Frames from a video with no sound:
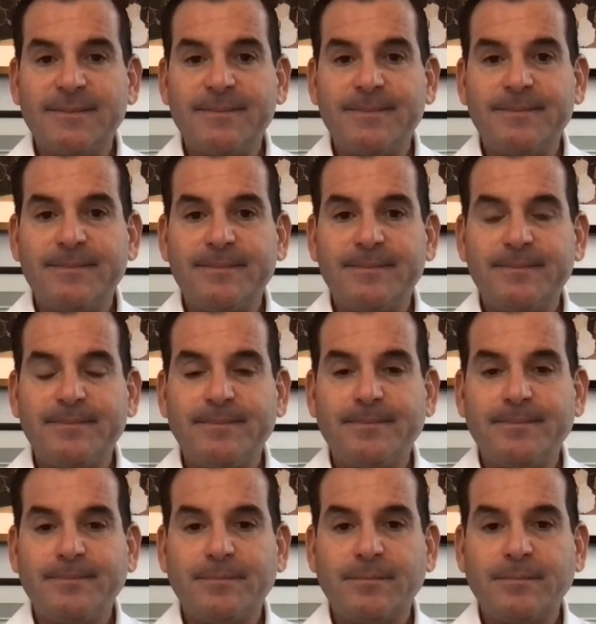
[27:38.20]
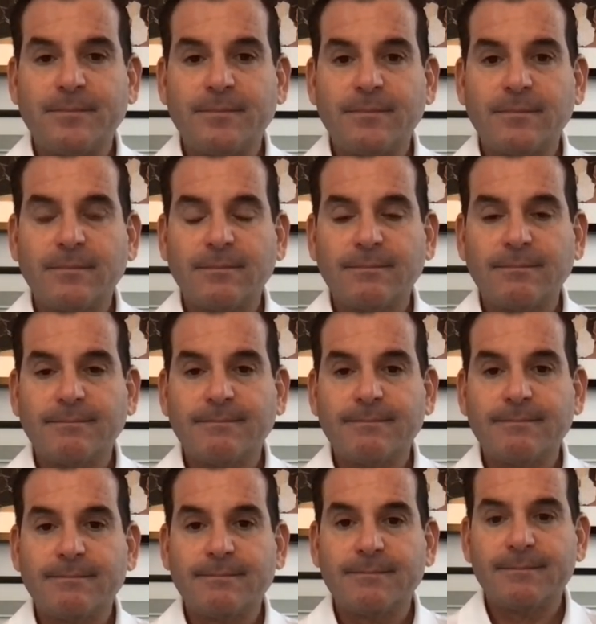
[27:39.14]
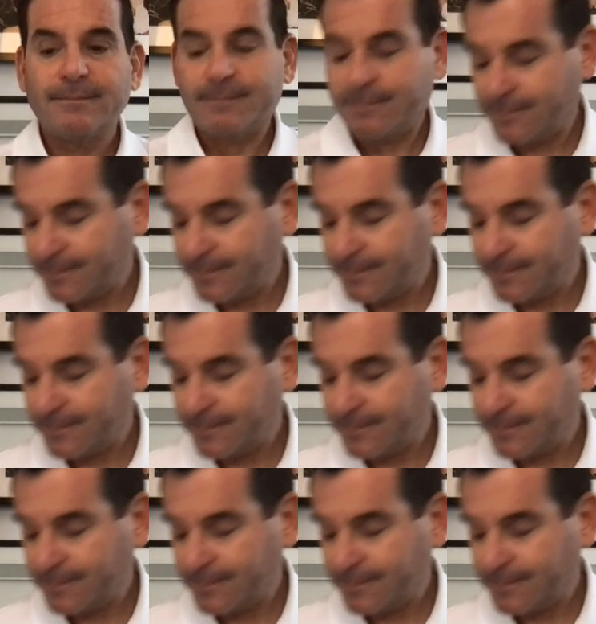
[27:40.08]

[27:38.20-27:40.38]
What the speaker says: (no one is talking)